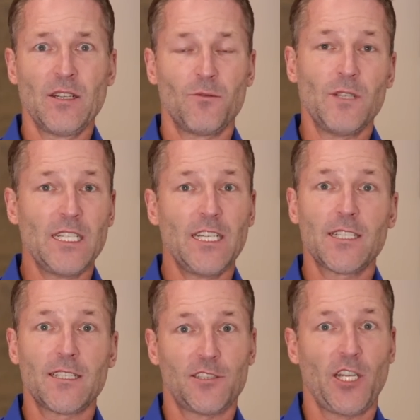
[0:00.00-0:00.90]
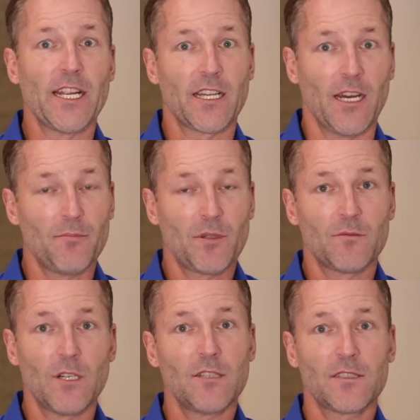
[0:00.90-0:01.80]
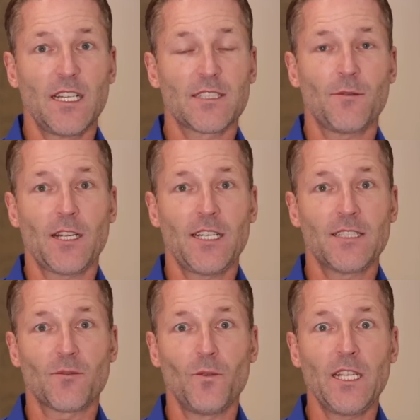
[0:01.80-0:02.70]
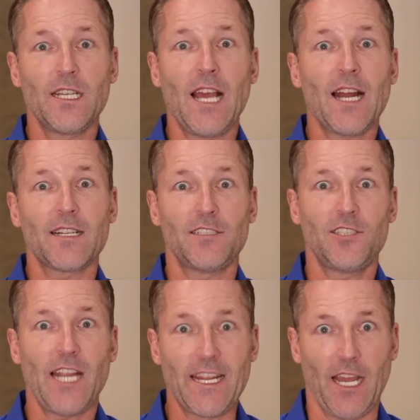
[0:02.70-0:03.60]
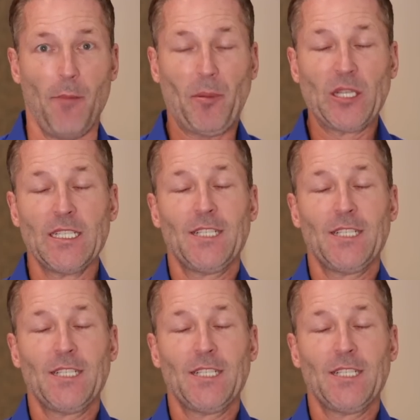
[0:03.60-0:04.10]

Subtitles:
we needed a shakeup. Well, guess what, kids? We got a shakeup.